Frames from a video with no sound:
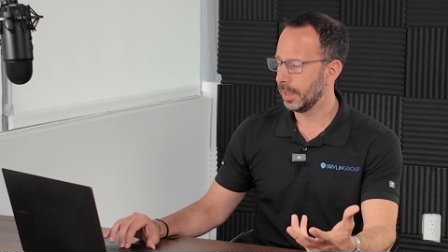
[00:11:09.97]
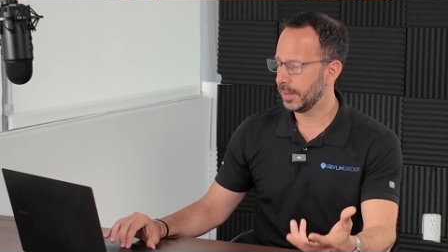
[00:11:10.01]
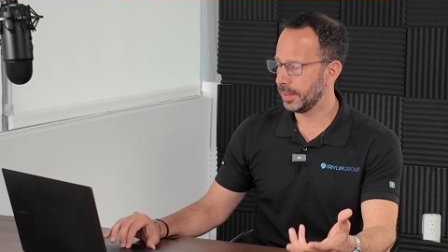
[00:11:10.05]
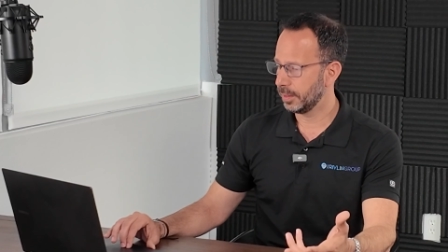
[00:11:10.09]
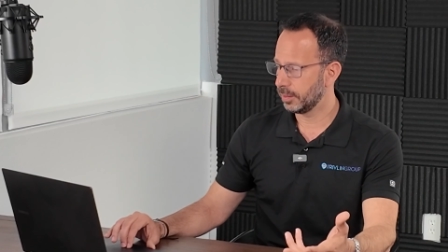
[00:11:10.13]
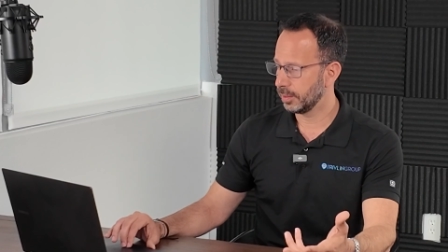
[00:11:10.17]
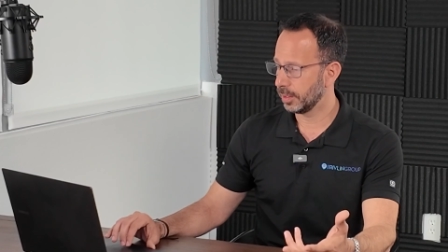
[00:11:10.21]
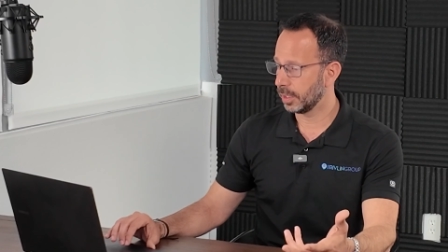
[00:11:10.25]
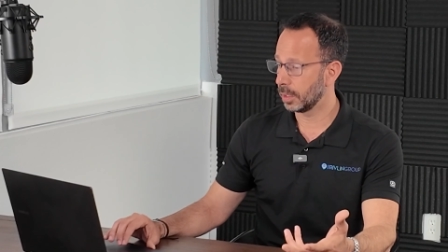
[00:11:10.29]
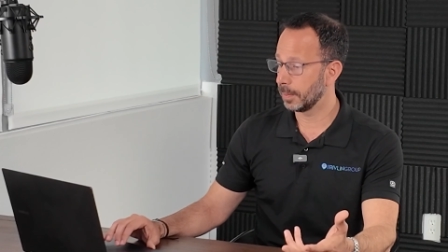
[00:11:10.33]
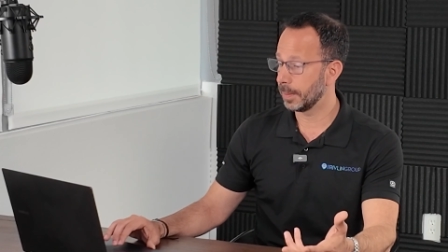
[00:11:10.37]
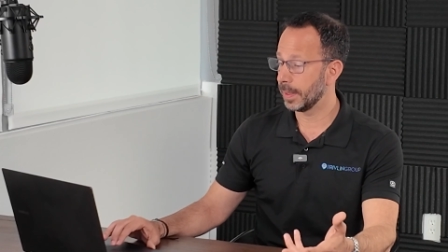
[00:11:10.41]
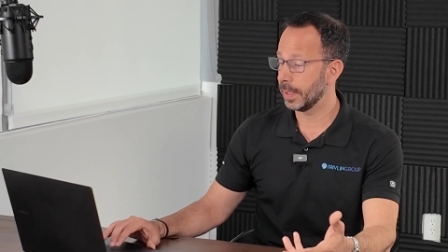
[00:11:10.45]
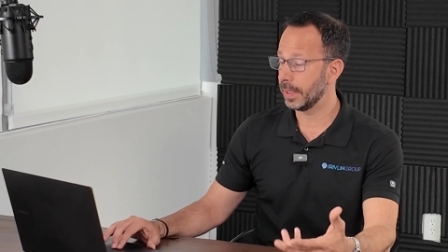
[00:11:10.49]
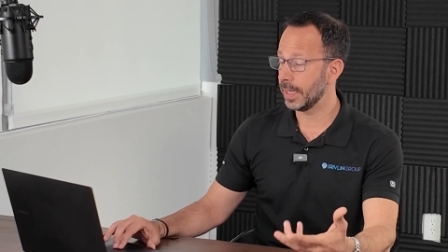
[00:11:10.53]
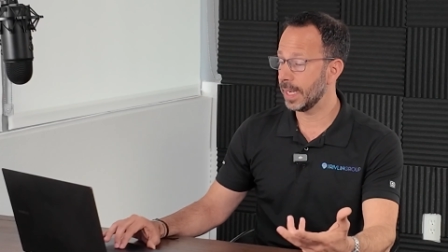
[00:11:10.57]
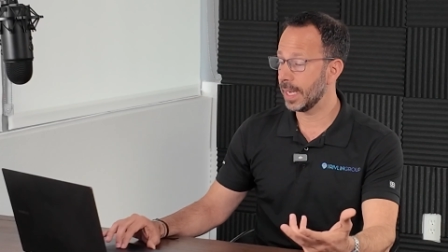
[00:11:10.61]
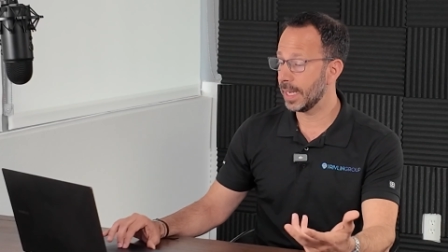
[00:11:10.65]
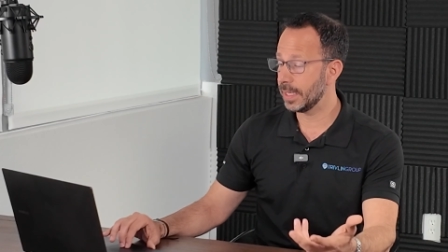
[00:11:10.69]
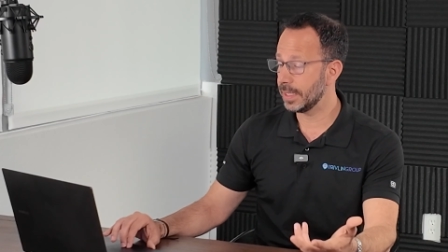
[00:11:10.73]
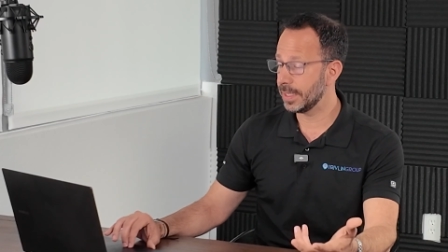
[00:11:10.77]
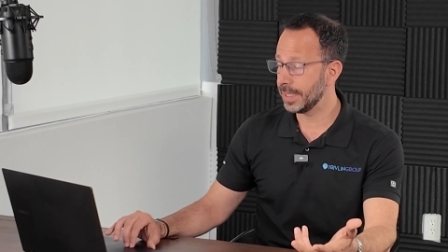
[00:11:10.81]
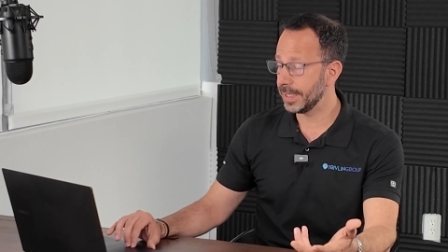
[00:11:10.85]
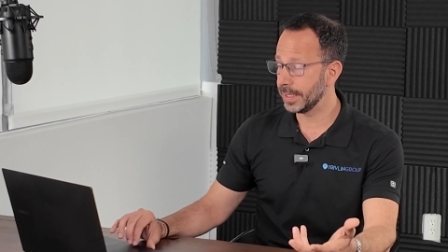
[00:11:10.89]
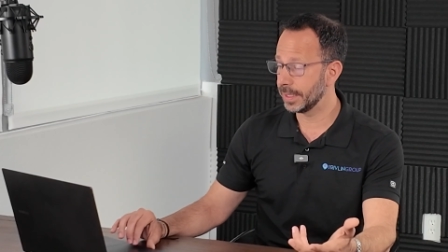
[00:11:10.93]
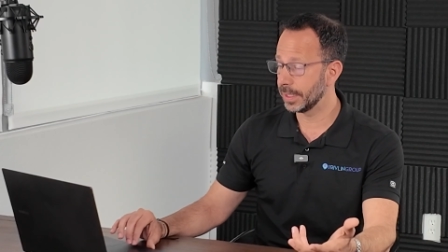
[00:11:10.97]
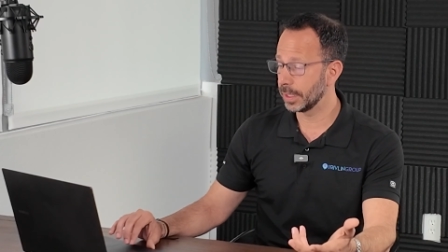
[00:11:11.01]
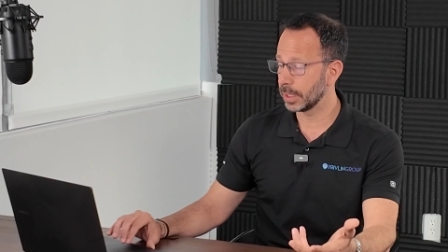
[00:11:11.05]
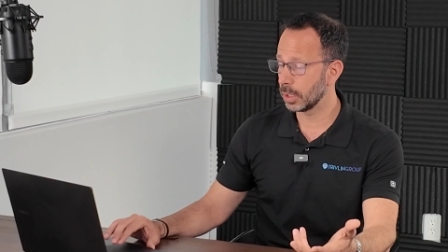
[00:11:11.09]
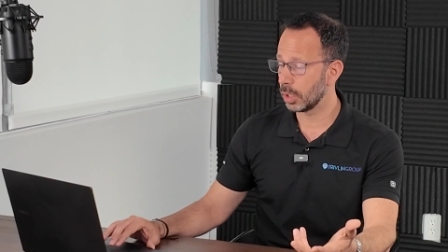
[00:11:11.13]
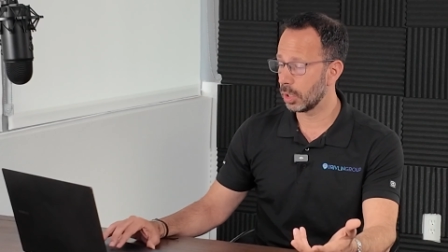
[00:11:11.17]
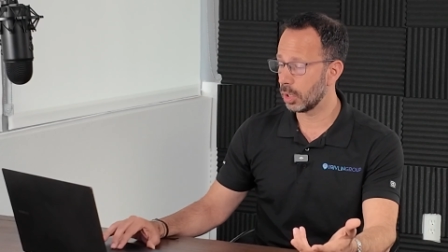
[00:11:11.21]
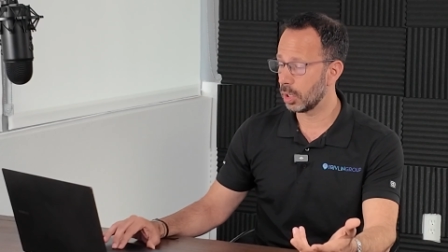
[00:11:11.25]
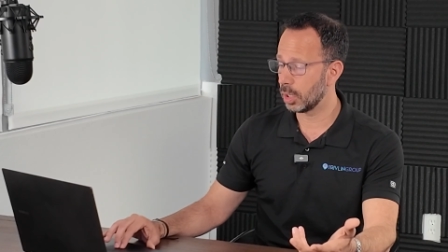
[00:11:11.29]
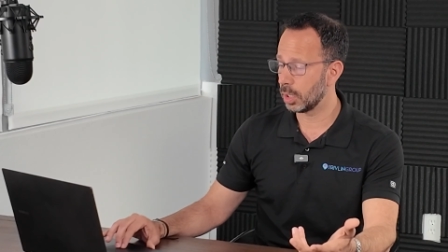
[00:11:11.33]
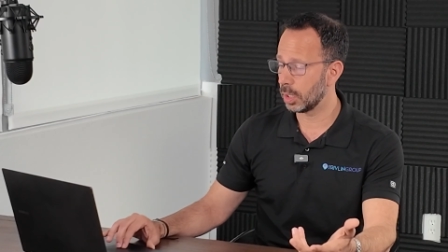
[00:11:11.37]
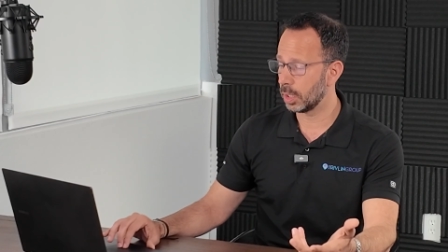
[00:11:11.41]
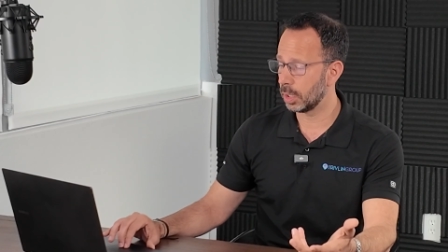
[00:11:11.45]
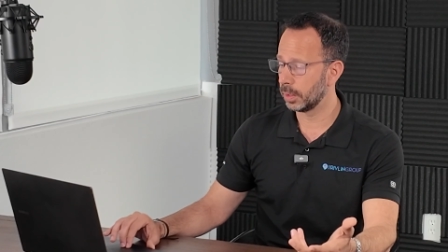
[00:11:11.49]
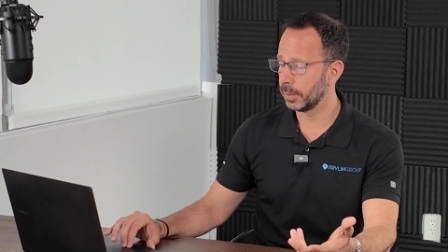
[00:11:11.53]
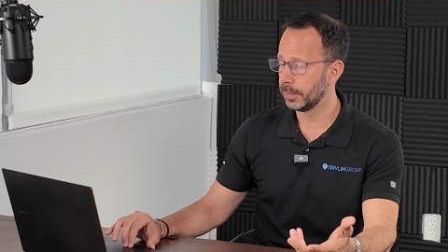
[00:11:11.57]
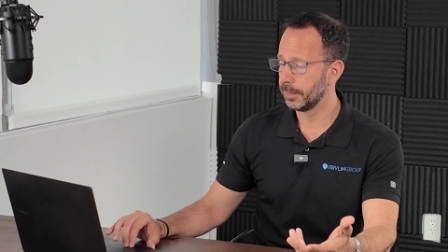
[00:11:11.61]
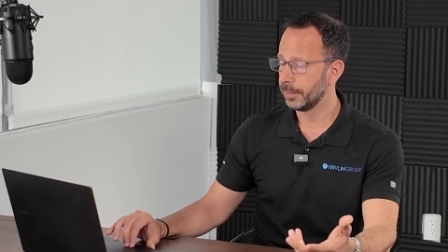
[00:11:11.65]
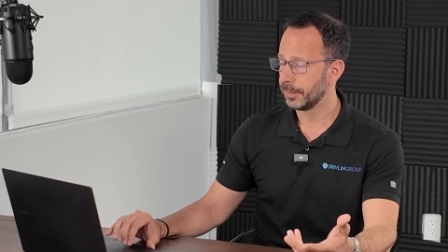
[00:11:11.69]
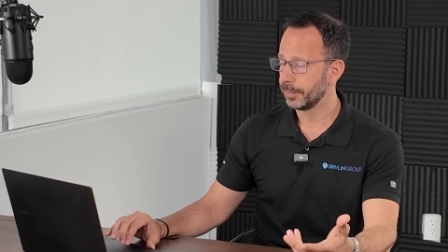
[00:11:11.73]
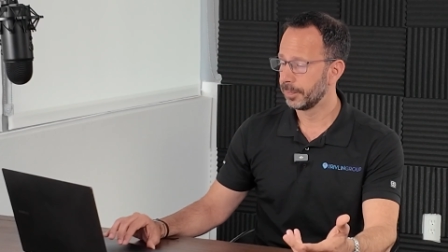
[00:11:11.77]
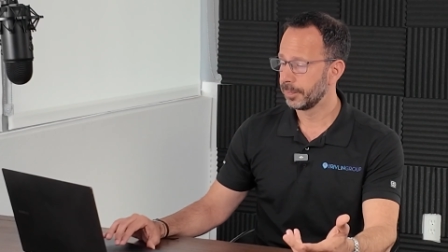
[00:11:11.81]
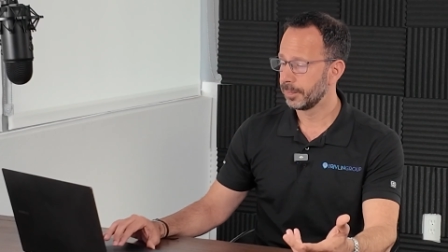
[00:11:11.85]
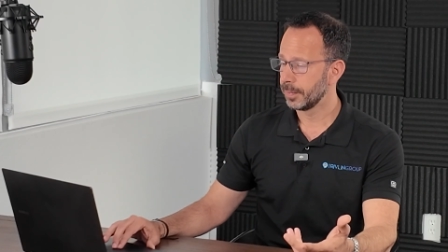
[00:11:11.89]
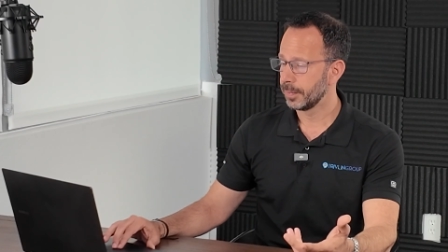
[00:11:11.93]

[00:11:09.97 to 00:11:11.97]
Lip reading: They talk about ending the call.